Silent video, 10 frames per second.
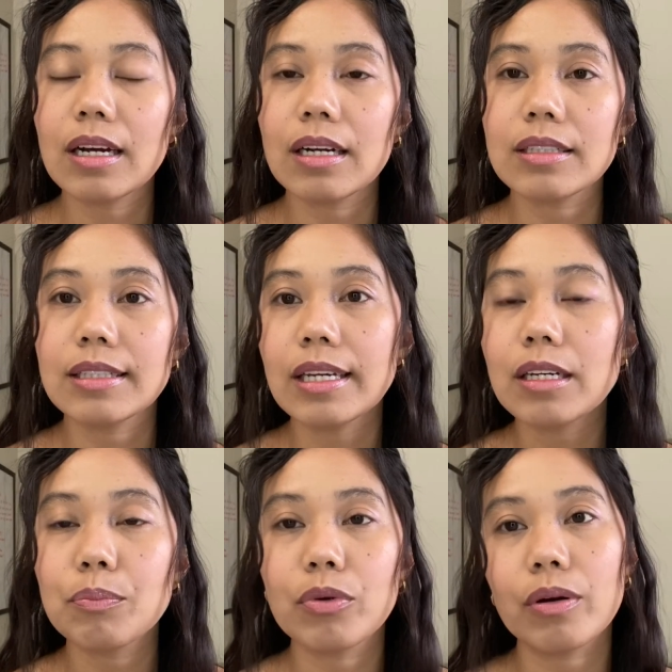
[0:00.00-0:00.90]

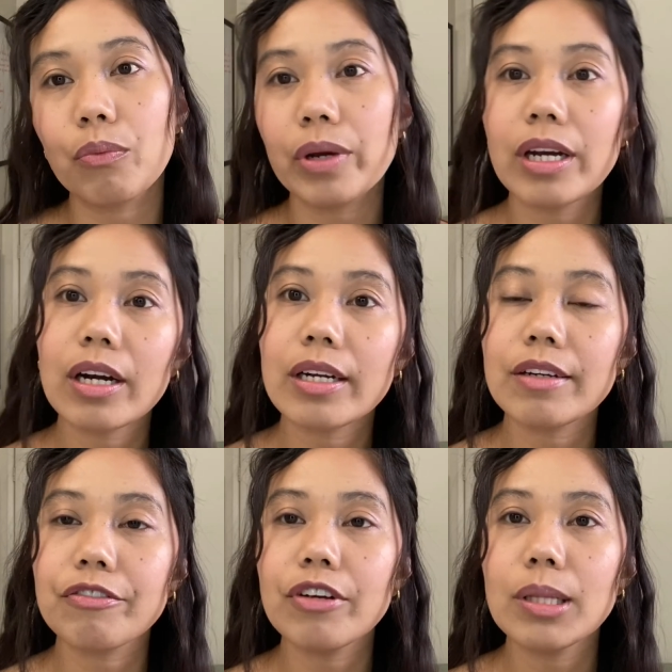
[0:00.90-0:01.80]
Singapore. We are in the
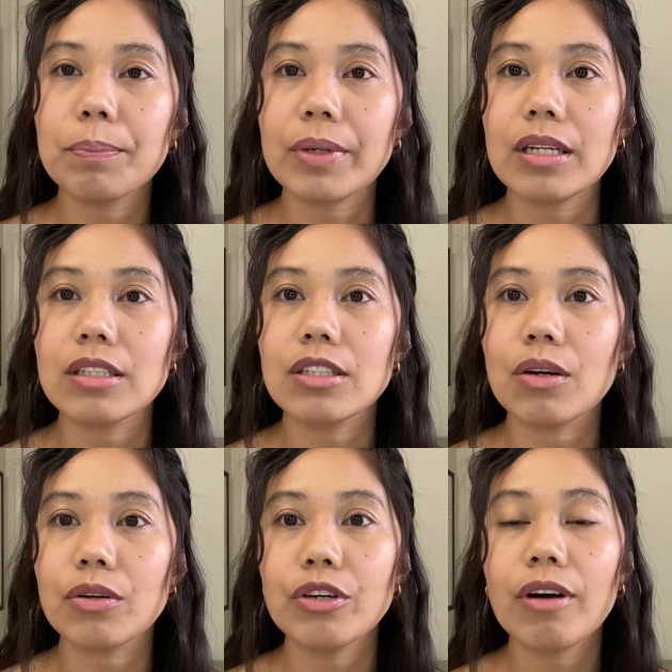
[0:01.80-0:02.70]
Philippines,
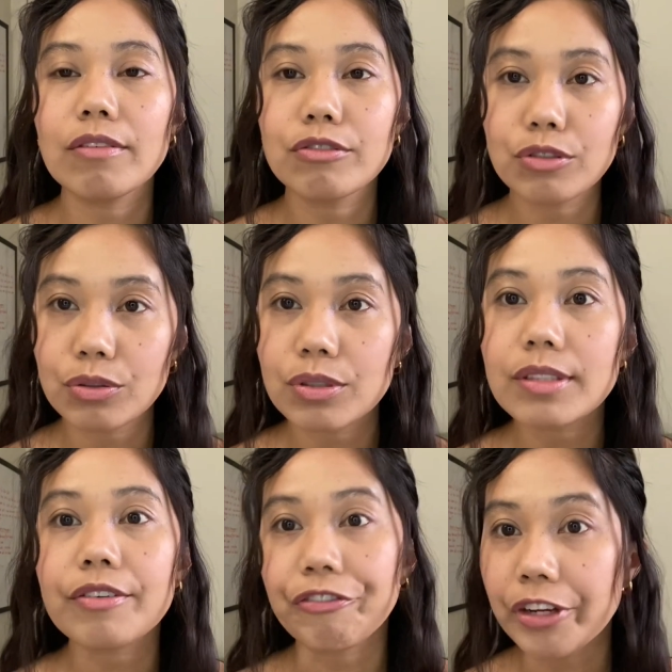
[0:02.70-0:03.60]
so you have to use
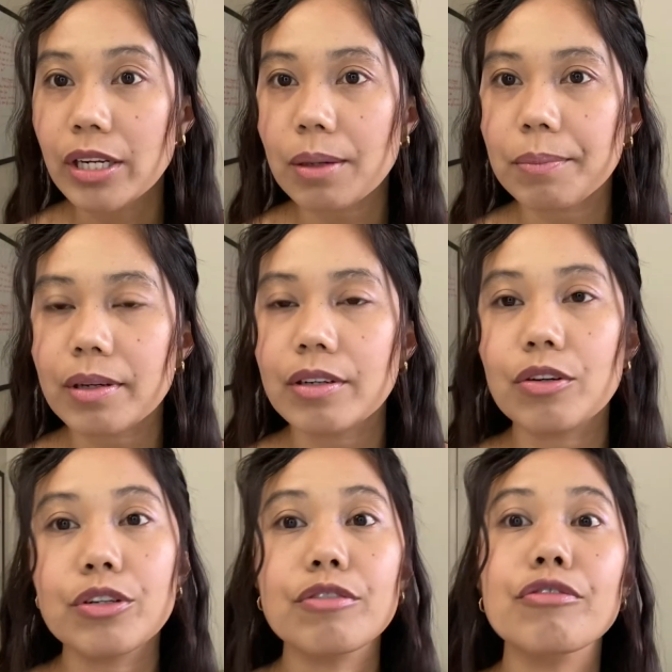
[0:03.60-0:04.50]
the FIN number in
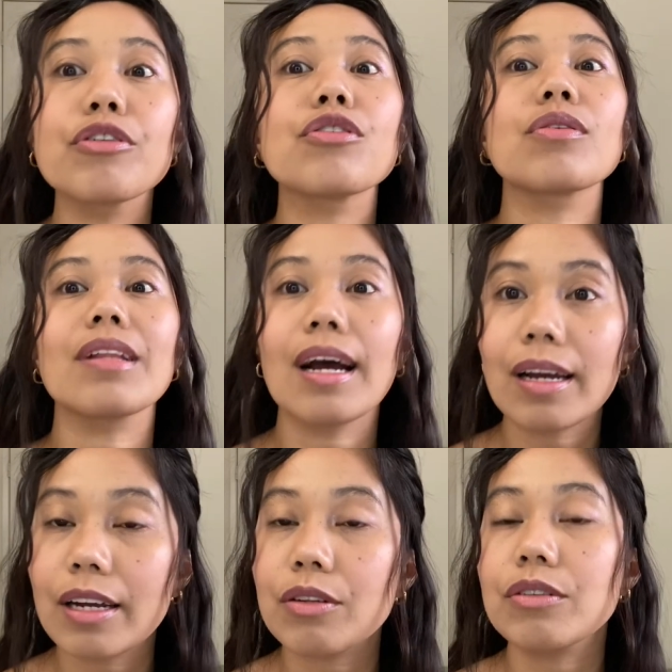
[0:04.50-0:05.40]
order for you to log
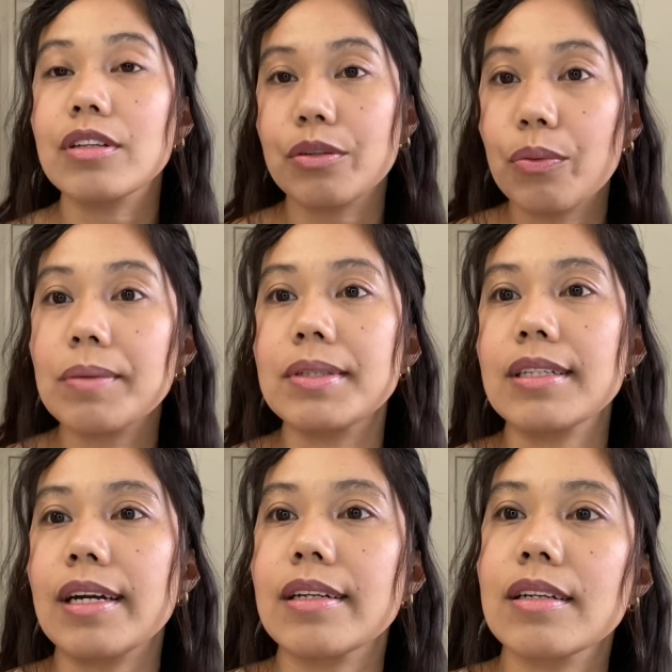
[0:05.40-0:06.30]
in on their
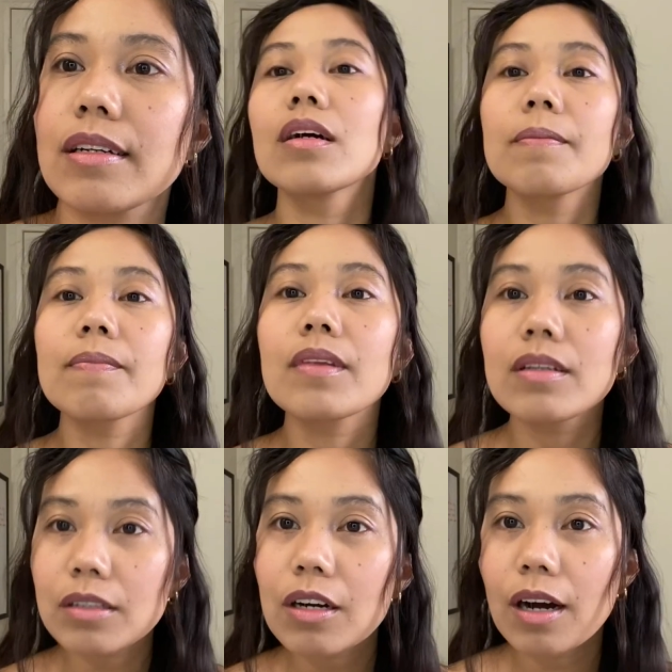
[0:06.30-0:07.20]
website.
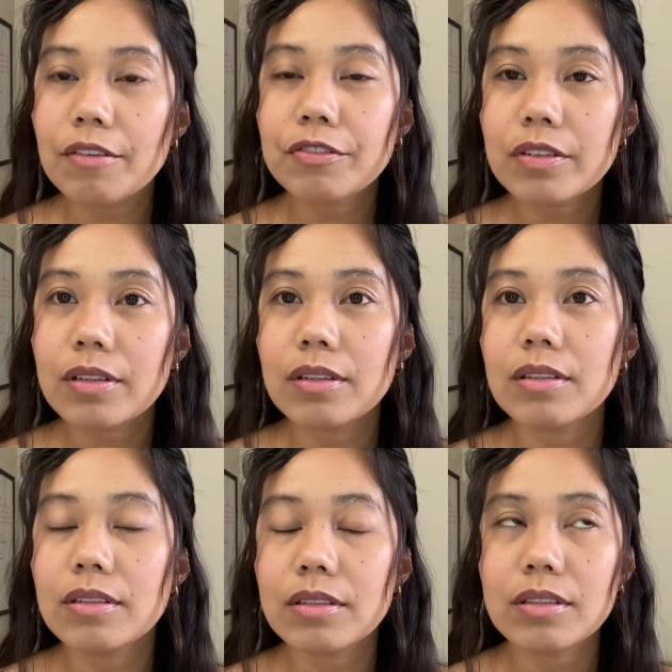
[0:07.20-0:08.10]
So
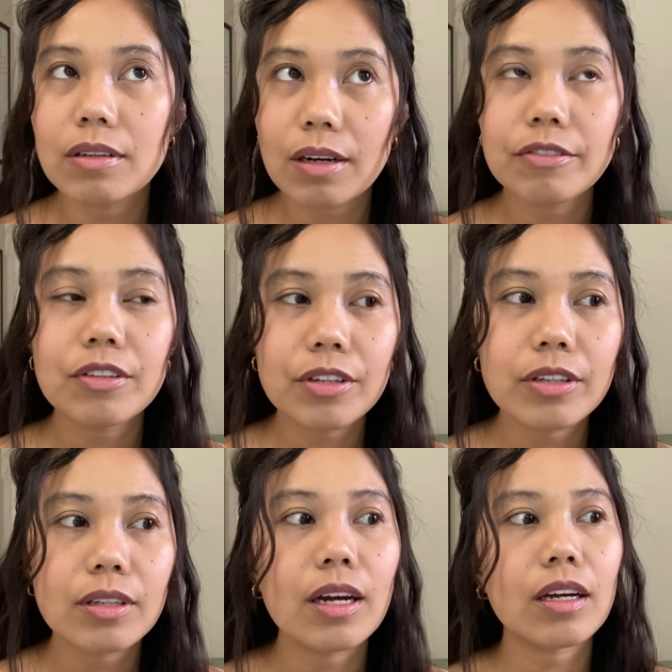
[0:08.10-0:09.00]
after you
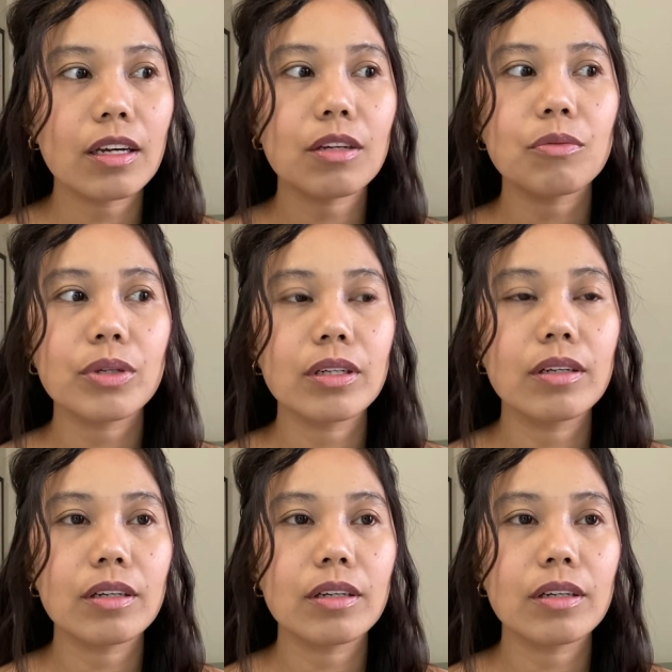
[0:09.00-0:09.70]
log in with